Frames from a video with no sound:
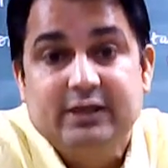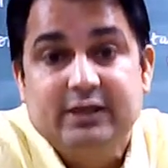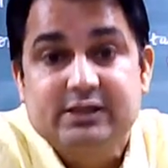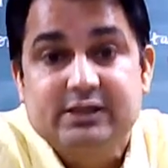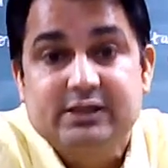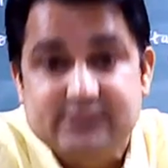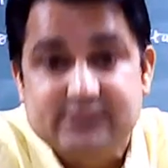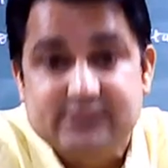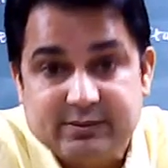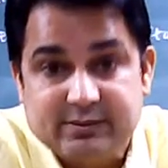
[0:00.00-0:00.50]

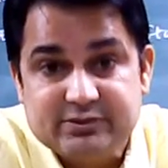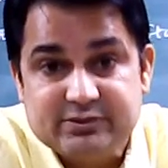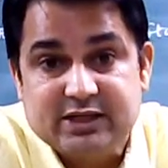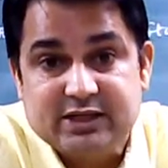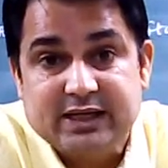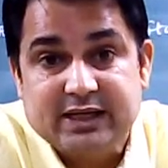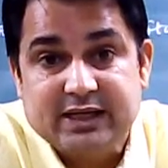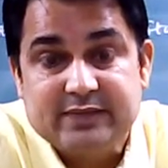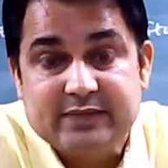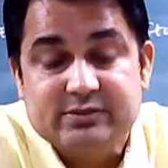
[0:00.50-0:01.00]

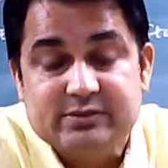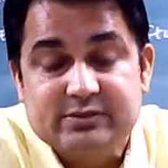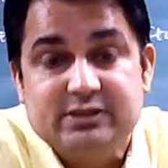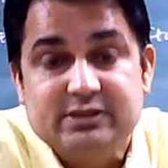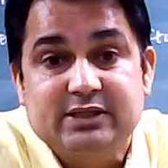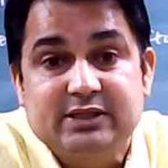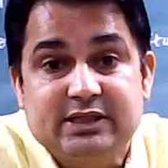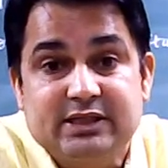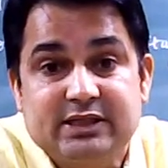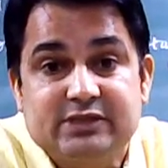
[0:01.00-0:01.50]
Sometimes
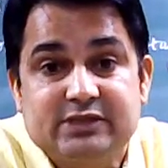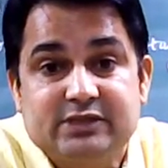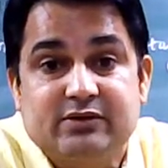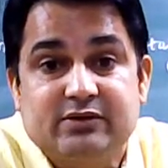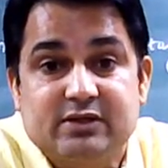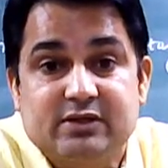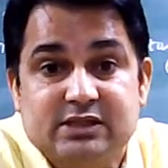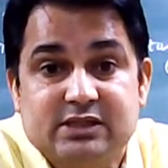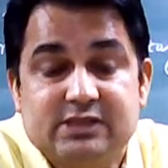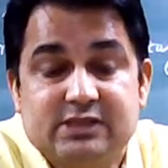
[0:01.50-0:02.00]
these
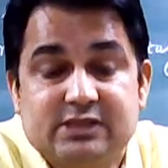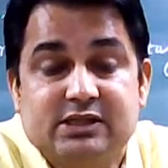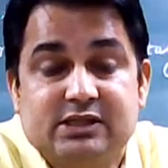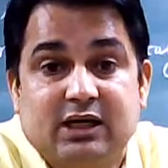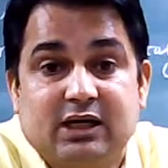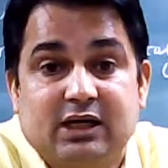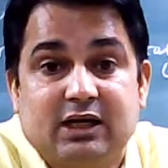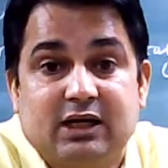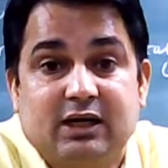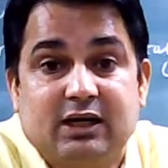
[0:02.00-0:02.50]
questions
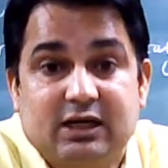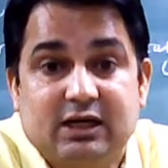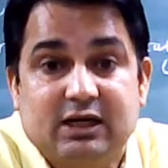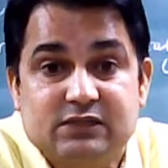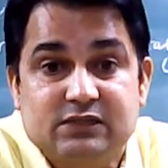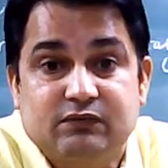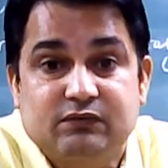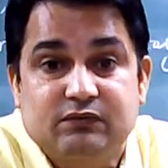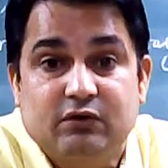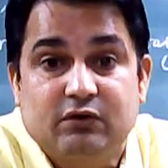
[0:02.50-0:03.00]
are
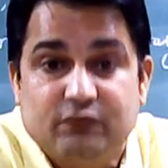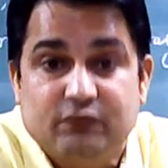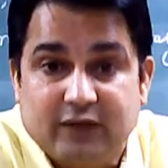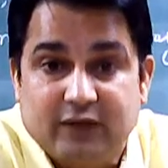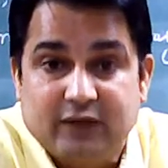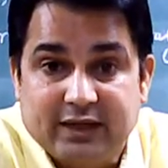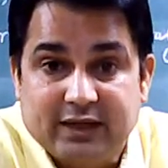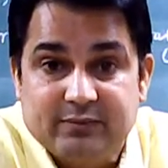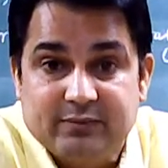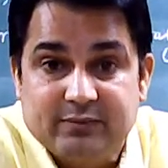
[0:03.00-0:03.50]
asked for
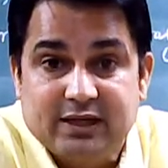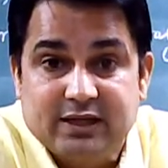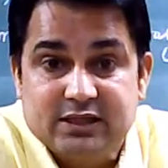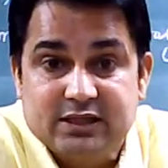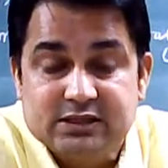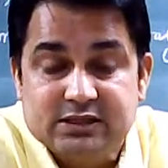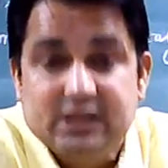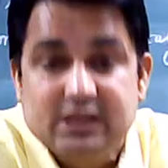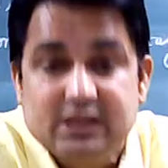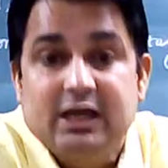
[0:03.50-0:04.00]
5 marks,
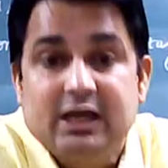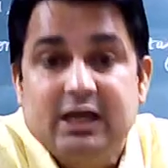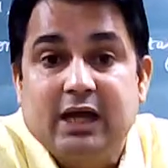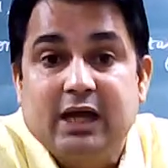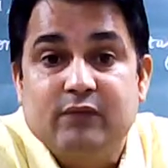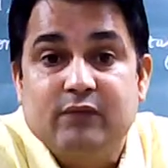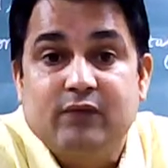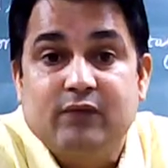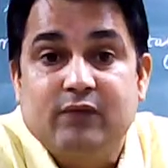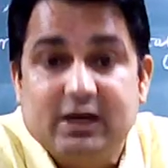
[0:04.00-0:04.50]
and
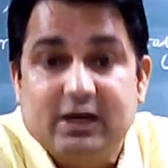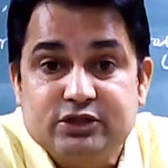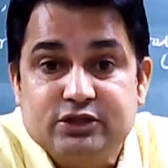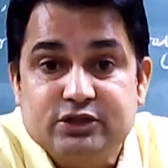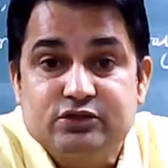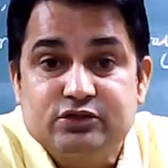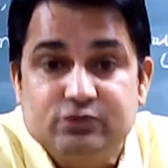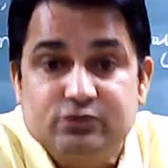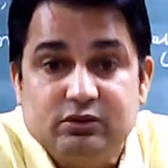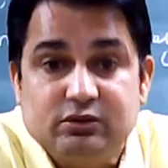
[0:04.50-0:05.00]

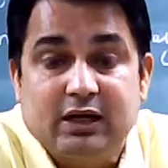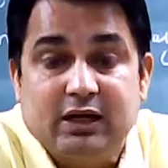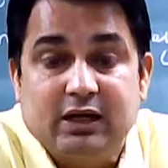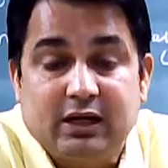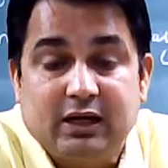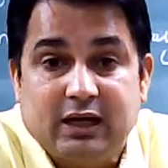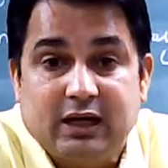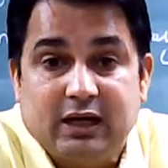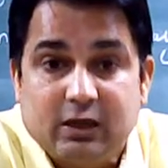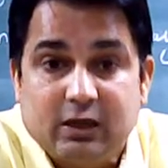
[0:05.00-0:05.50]

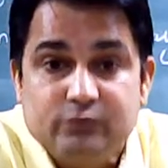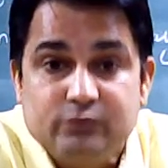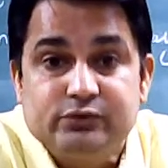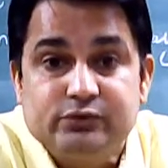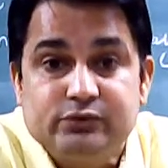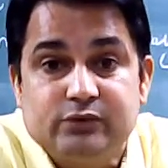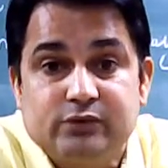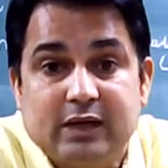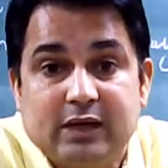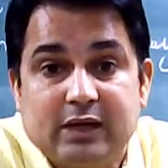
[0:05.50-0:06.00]
how
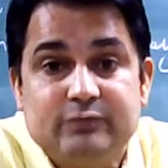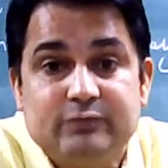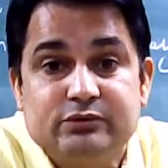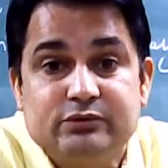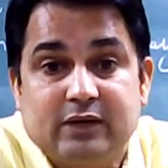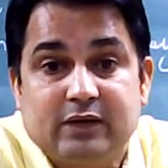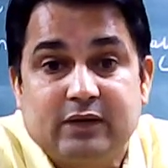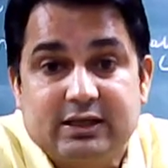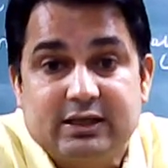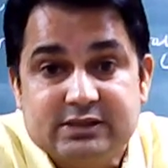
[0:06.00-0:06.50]
you have to
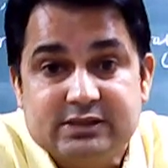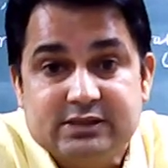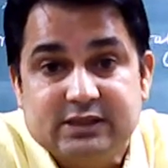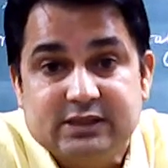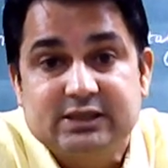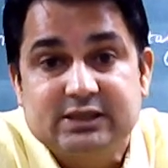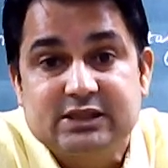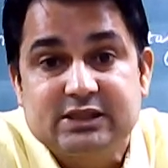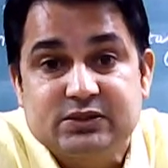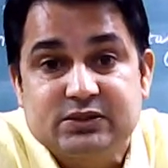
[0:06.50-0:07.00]
answer
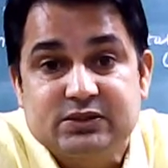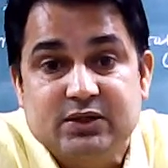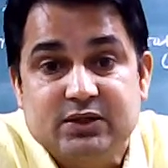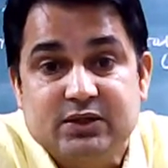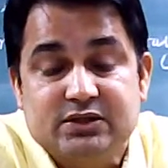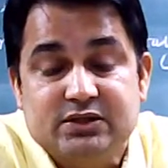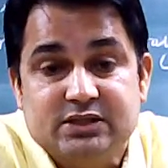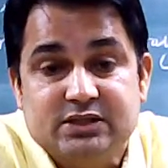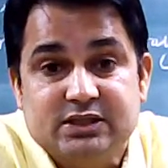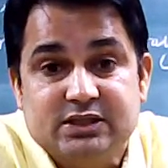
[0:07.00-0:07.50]
these
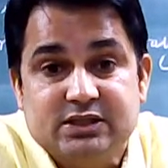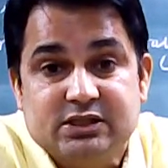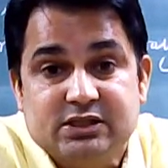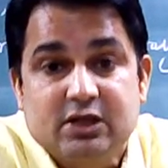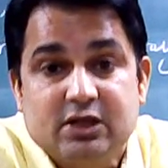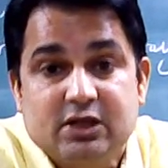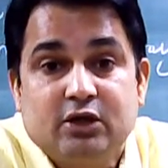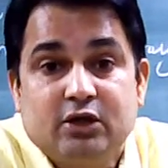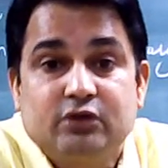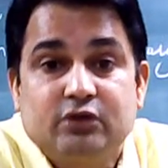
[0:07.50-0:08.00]
questions.
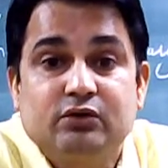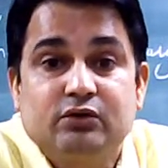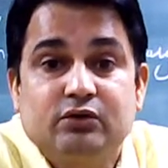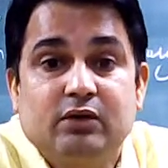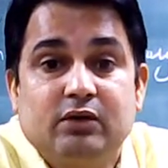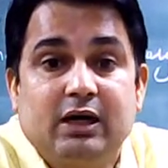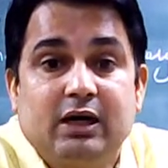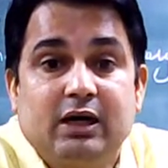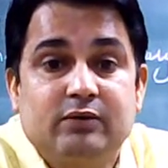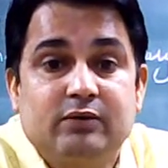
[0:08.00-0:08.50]

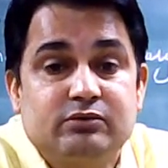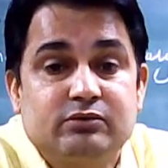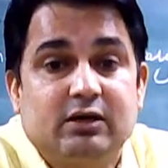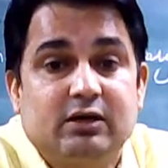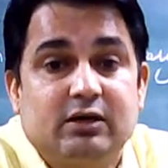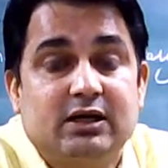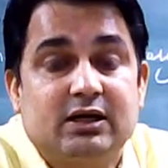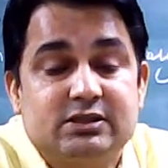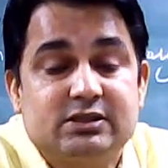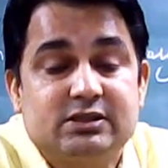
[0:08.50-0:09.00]
You have to
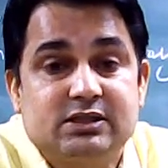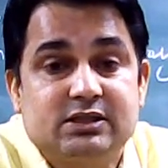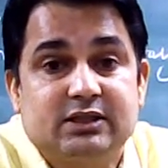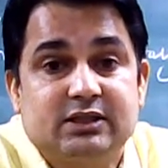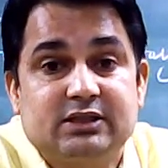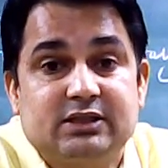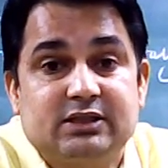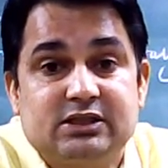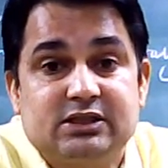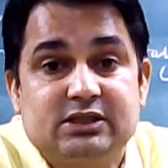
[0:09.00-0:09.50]
answer
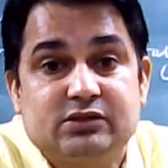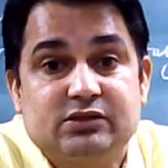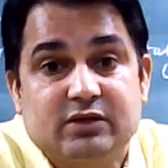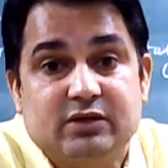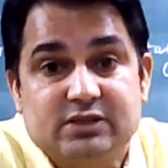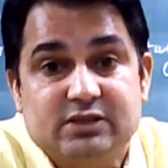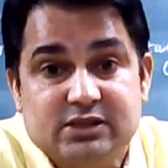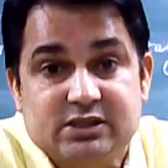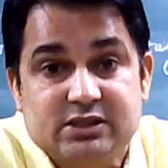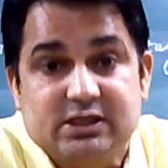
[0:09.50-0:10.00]
these
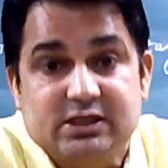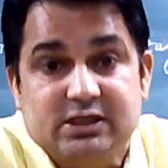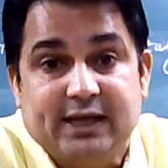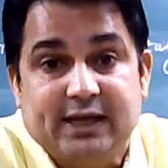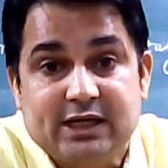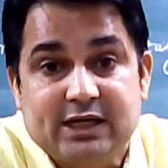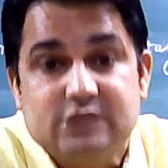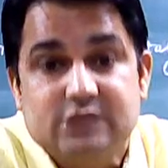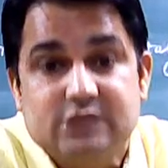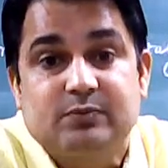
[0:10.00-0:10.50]
questions
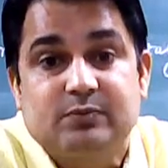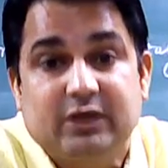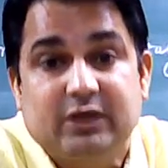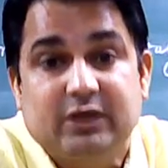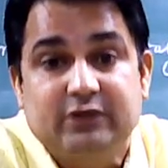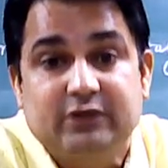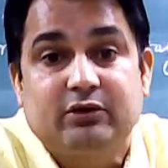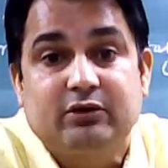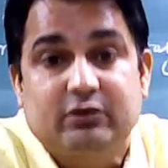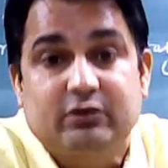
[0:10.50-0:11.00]
as per
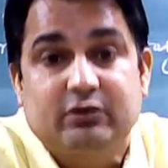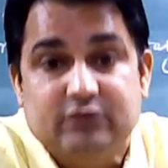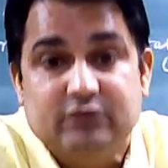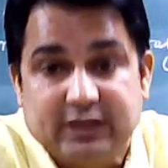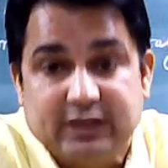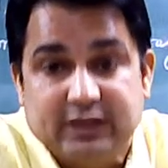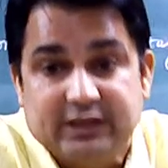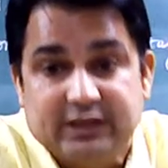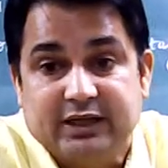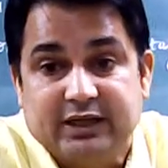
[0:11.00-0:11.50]
your
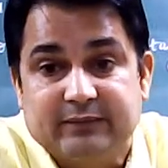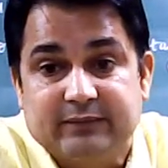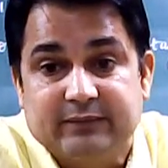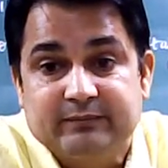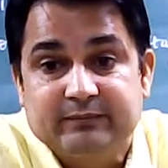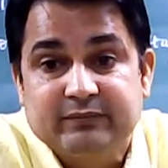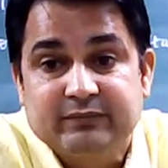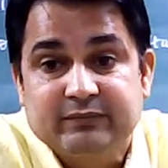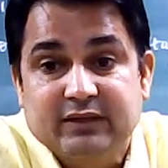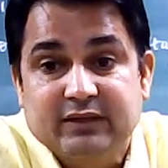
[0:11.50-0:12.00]
thinking.
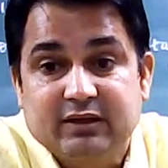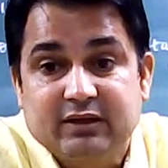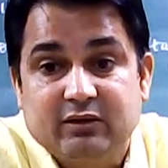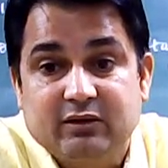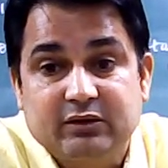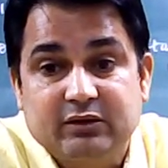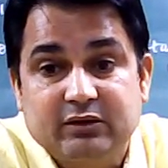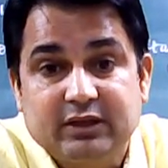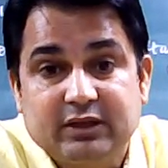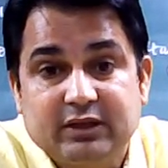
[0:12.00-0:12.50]

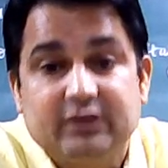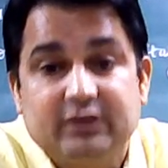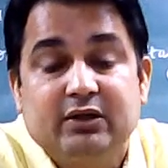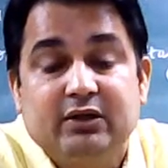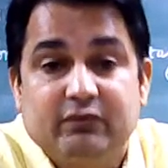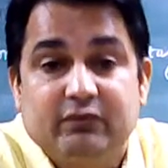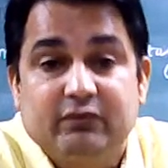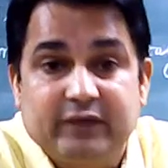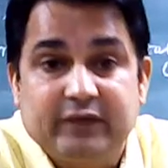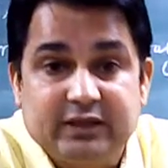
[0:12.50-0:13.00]
Okay,
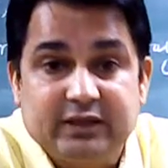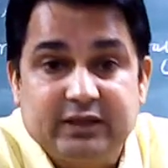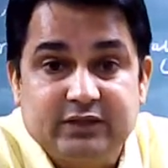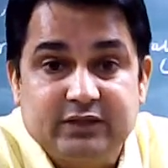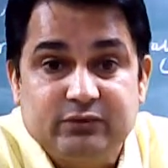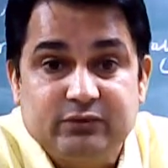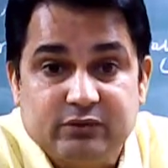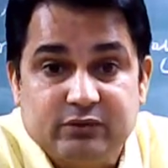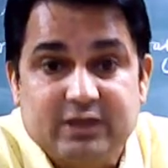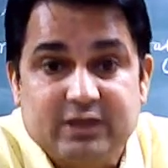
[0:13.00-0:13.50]
whether
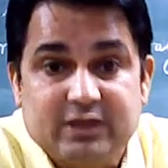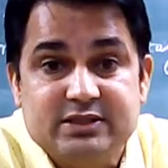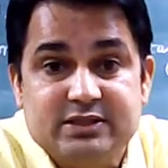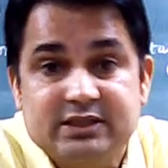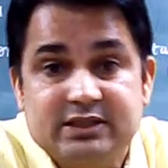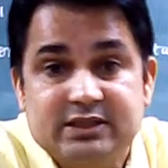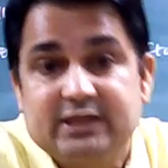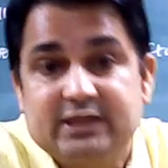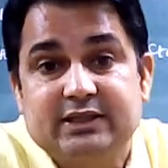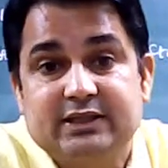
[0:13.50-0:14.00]
you
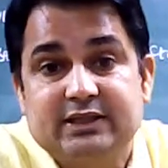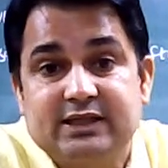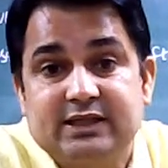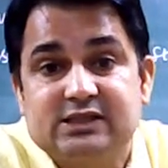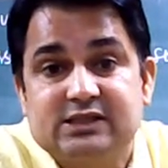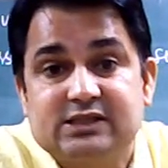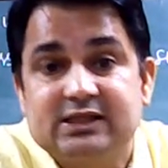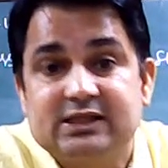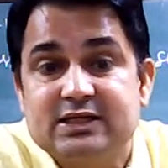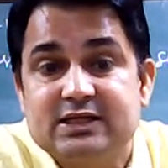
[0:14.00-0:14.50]
consider these
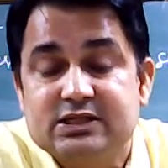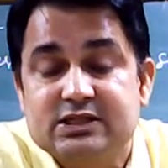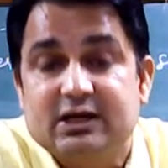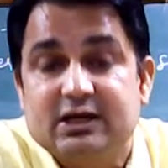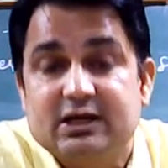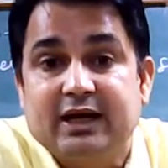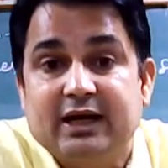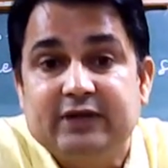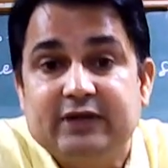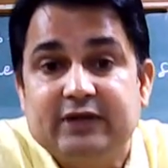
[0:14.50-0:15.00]
things
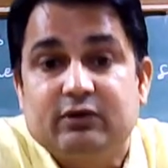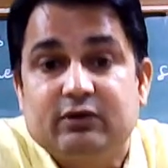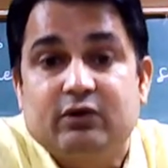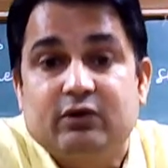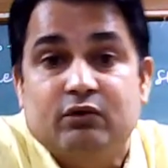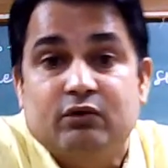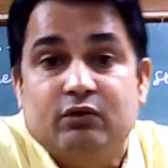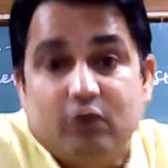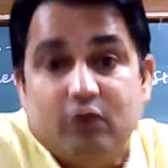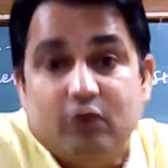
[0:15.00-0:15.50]
right
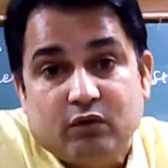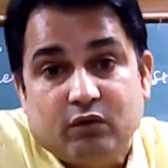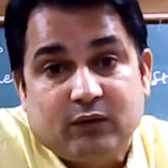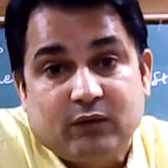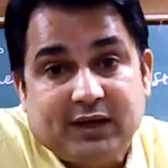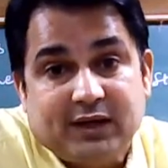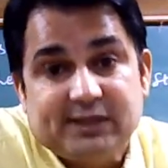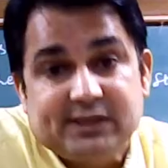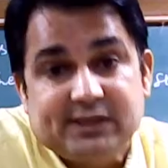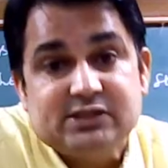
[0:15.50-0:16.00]
or wrong,
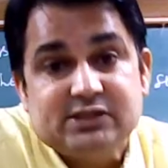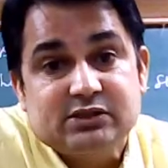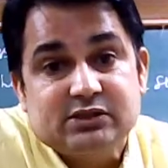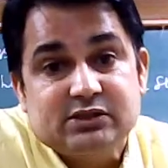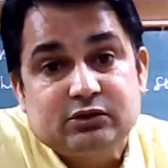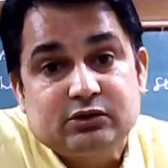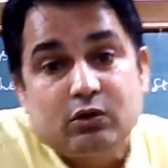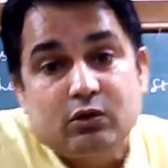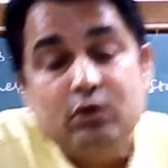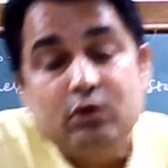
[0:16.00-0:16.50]
what is
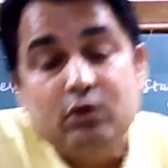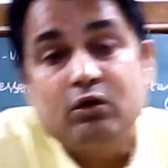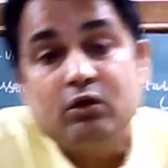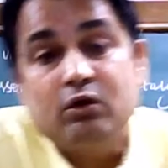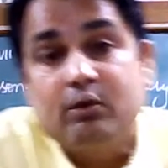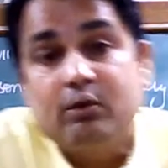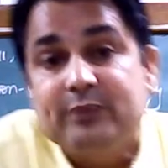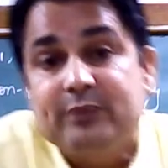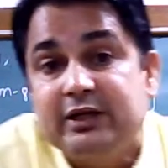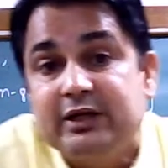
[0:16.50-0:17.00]
your
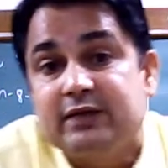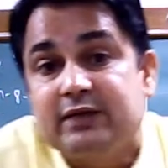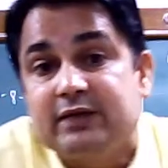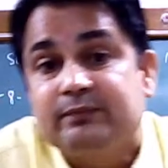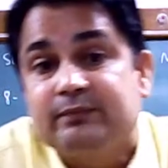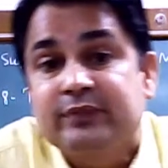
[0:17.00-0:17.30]
opinion?